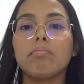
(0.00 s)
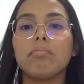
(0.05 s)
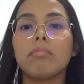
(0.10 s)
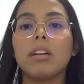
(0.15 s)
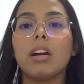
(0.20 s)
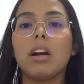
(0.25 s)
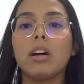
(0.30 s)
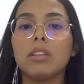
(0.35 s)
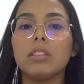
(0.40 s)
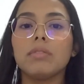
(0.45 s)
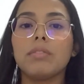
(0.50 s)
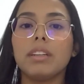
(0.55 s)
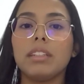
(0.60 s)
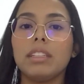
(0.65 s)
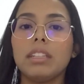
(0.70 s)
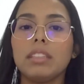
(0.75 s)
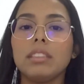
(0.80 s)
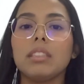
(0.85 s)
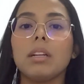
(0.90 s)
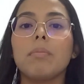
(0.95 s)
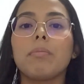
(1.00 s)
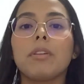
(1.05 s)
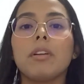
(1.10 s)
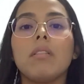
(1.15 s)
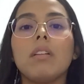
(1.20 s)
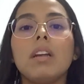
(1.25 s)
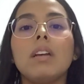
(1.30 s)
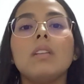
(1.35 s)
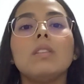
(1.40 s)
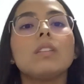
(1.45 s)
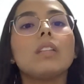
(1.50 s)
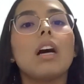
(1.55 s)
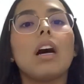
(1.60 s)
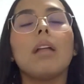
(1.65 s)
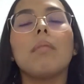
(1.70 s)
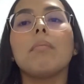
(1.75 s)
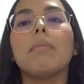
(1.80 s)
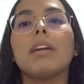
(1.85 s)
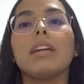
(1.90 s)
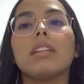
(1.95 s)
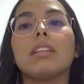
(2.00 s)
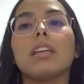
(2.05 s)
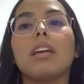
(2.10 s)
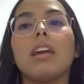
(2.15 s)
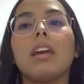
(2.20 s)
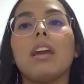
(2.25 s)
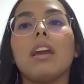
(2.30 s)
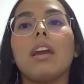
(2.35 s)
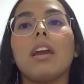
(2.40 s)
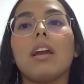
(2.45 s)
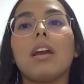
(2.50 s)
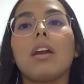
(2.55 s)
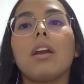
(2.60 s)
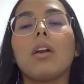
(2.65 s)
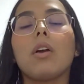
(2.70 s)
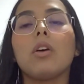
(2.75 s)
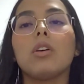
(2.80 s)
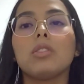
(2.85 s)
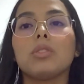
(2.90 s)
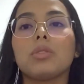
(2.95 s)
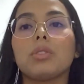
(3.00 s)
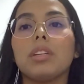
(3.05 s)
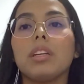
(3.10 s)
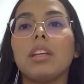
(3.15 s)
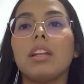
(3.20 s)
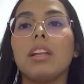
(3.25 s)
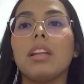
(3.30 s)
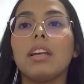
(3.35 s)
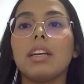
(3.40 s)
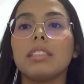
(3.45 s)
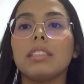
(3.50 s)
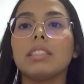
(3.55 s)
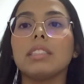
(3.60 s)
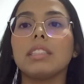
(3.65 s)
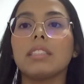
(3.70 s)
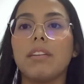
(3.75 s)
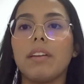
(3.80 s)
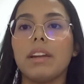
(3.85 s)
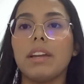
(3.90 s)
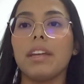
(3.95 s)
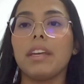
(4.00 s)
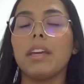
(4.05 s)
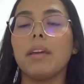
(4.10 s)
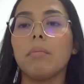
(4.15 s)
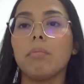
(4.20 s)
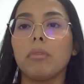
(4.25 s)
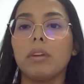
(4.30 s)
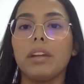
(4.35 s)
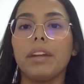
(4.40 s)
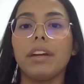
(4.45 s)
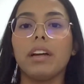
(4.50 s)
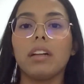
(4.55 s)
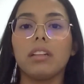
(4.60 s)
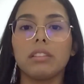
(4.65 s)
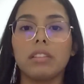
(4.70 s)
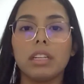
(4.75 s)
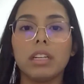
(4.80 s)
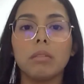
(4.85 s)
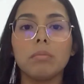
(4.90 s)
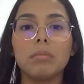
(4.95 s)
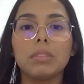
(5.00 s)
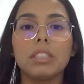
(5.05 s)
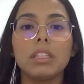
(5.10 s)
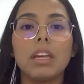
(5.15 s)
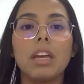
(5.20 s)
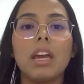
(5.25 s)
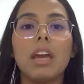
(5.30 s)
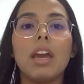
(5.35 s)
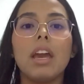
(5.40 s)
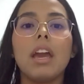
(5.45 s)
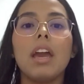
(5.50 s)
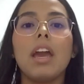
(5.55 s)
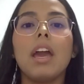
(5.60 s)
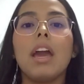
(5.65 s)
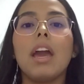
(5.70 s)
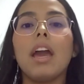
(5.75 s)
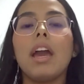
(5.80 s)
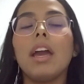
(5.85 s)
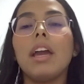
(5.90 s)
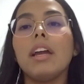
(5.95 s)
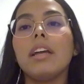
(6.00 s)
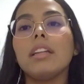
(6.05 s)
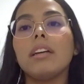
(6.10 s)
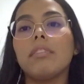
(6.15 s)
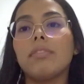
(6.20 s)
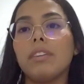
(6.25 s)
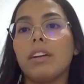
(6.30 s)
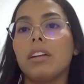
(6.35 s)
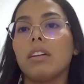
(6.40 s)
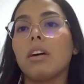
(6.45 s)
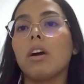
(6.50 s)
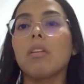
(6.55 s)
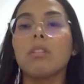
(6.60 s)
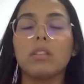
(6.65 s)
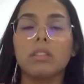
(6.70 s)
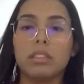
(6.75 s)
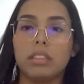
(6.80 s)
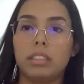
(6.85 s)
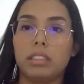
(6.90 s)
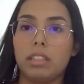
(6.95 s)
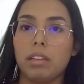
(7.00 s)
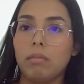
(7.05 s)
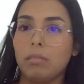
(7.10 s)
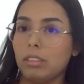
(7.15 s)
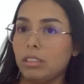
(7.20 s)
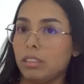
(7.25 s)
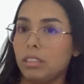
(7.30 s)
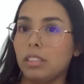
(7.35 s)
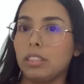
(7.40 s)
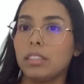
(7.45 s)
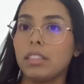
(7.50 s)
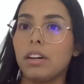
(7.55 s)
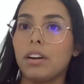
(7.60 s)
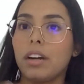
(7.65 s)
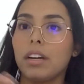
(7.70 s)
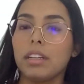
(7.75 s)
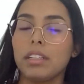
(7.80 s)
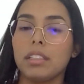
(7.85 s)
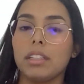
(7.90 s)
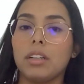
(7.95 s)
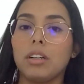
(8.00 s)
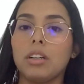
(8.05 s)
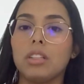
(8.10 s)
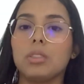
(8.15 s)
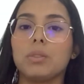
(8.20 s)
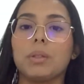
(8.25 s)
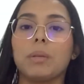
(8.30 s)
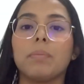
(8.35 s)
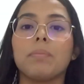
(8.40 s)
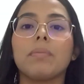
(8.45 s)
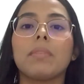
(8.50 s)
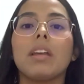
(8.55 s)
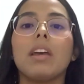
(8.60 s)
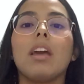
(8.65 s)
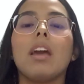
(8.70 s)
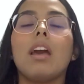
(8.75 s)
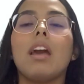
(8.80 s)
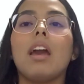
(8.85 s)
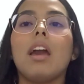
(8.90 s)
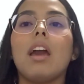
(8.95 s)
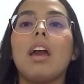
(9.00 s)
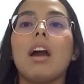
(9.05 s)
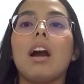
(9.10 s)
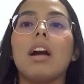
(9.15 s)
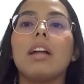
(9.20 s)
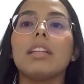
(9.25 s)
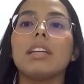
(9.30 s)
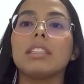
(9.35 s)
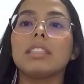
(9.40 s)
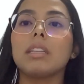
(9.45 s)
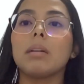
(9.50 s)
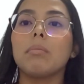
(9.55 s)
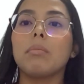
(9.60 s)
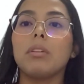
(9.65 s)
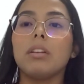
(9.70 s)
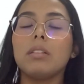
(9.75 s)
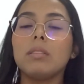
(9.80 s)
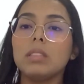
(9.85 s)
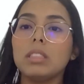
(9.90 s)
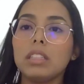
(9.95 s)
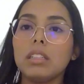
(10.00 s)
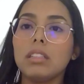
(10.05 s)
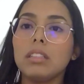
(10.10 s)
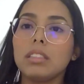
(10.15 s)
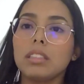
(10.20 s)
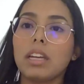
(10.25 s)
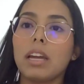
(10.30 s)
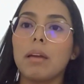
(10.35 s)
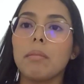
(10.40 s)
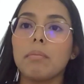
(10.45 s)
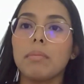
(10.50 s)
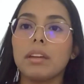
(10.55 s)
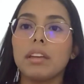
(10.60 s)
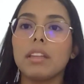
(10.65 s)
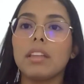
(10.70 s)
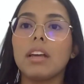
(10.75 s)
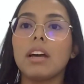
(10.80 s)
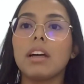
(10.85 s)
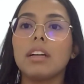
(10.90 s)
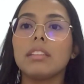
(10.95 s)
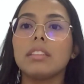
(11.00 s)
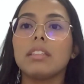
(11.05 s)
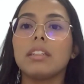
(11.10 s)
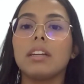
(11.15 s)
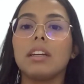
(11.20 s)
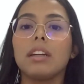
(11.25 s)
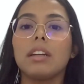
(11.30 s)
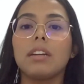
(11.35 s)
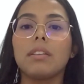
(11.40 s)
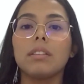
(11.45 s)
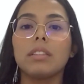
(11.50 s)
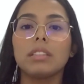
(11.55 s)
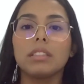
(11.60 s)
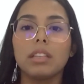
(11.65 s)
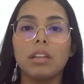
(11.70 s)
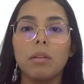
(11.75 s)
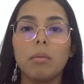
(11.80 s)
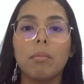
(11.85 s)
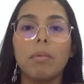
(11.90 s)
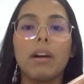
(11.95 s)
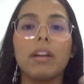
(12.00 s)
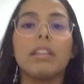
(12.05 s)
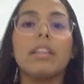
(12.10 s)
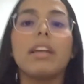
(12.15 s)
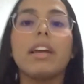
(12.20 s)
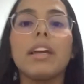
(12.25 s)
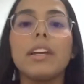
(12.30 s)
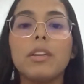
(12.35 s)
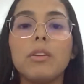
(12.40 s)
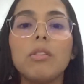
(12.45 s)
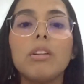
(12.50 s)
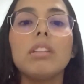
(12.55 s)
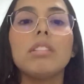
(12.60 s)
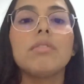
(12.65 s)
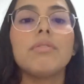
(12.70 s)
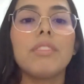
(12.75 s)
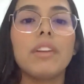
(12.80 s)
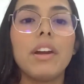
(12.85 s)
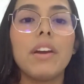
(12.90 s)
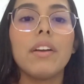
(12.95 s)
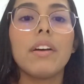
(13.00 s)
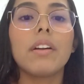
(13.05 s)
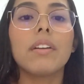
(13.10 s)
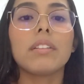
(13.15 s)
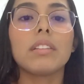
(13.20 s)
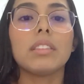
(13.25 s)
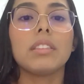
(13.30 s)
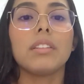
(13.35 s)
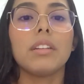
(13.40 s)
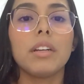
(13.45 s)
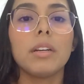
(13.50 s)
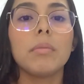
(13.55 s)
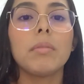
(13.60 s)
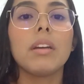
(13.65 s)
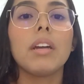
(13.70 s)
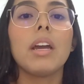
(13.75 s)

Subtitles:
cause financial problems and make the country less stability in political terms and affect obviously the business that are in the country. An example of this can be that the US Federal Reserve